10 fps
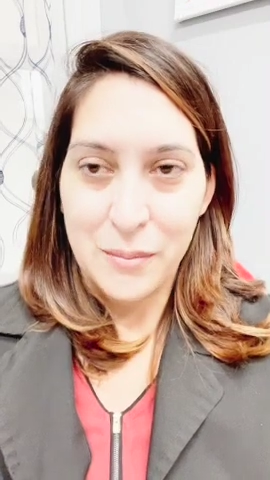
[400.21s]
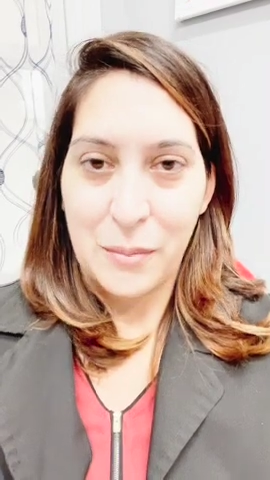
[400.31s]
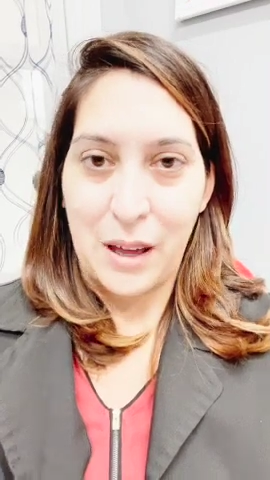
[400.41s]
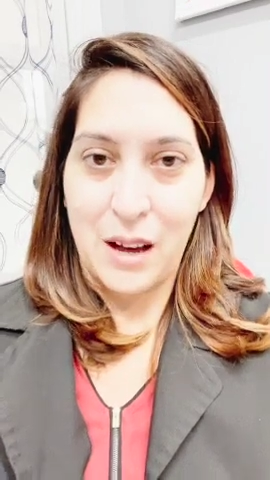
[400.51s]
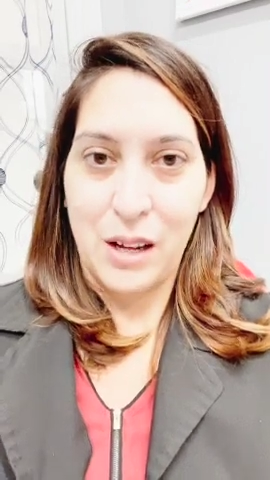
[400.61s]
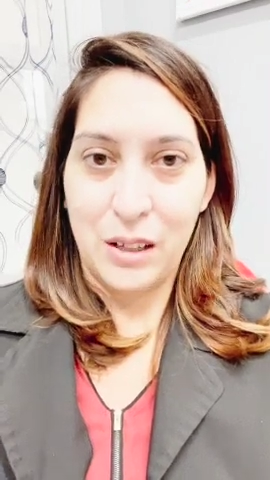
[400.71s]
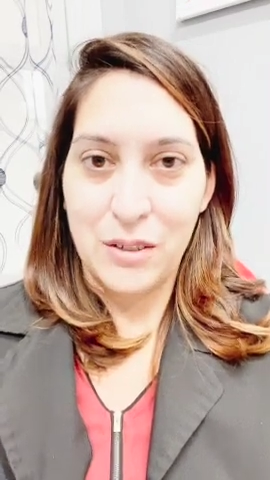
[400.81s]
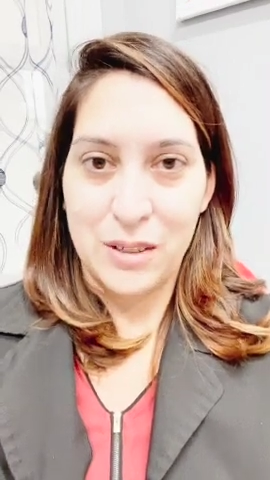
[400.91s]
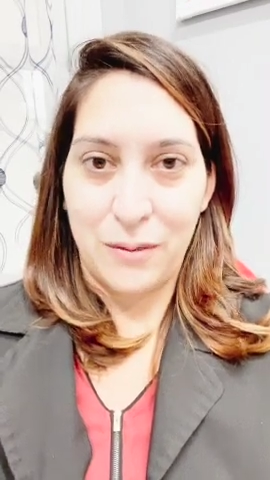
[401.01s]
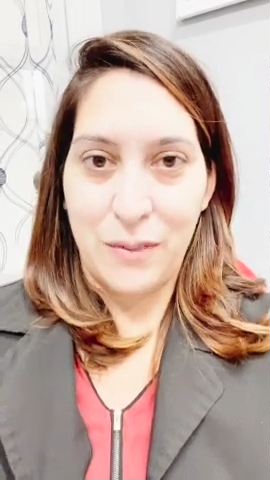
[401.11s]
My color
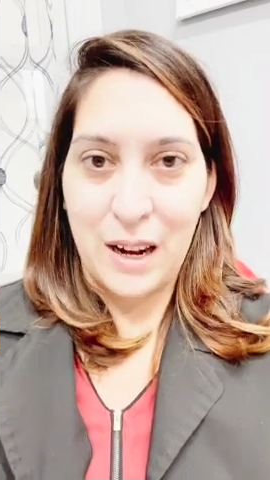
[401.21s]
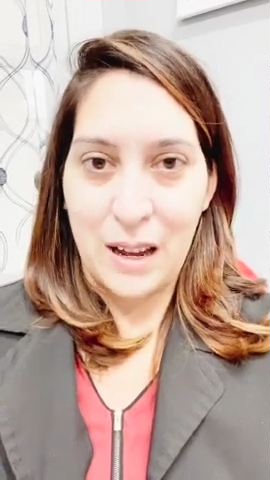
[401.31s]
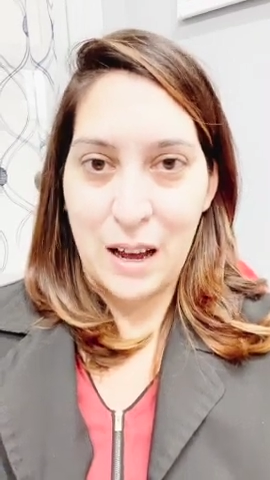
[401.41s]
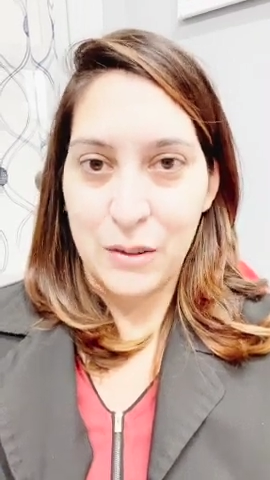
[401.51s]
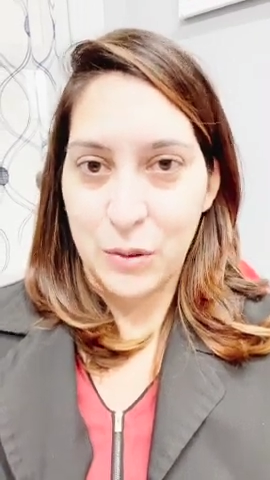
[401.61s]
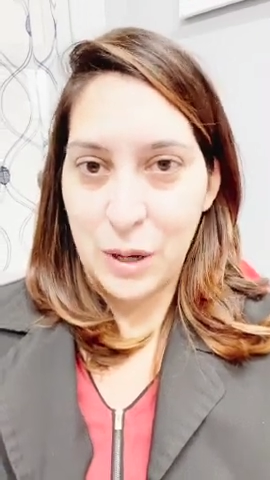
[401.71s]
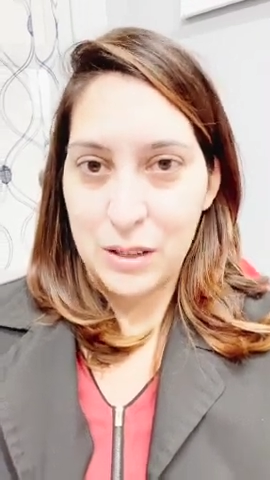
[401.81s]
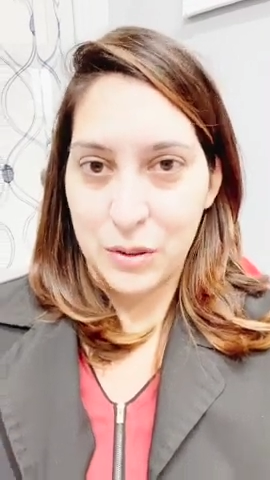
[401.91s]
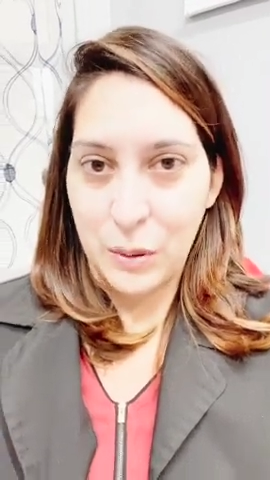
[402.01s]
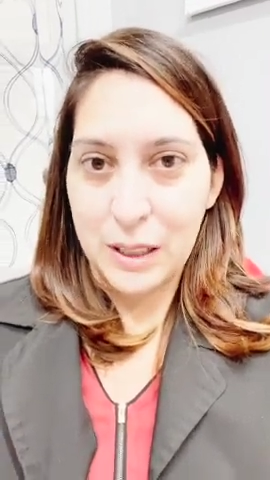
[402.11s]
isn't fading out
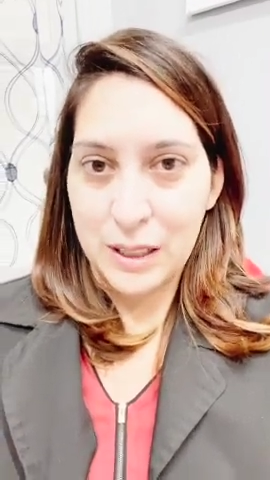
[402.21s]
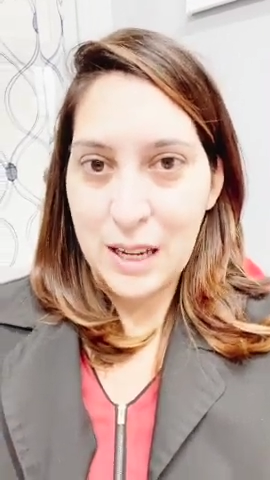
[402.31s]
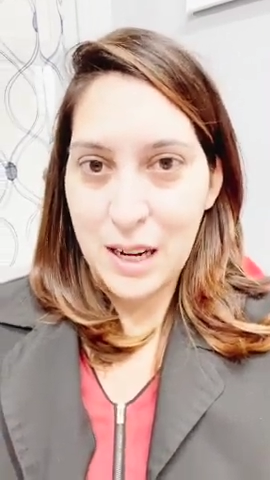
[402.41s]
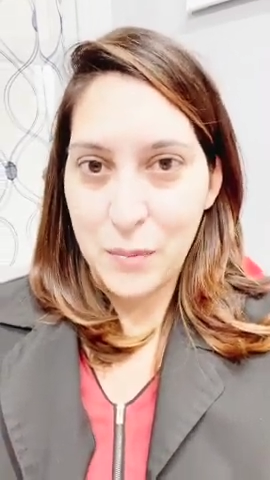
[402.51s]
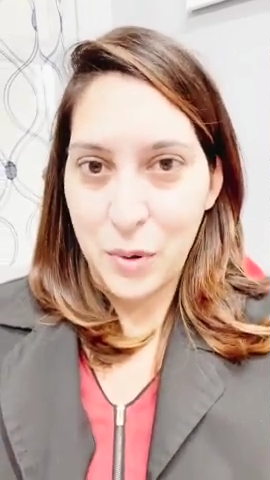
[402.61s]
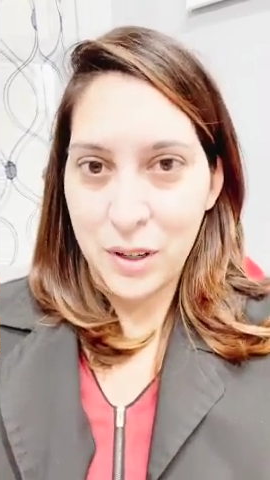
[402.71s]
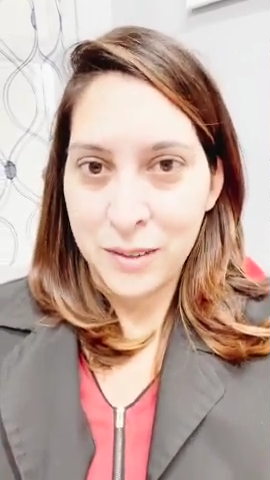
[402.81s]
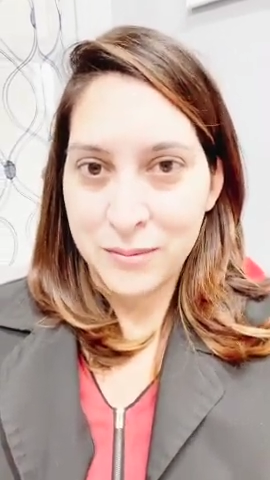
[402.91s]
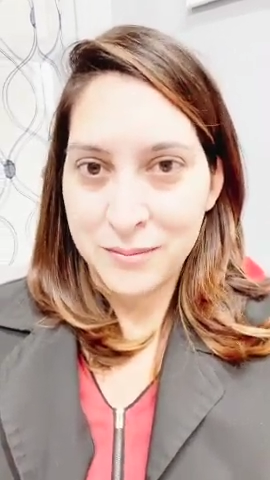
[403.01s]
as quickly anymore.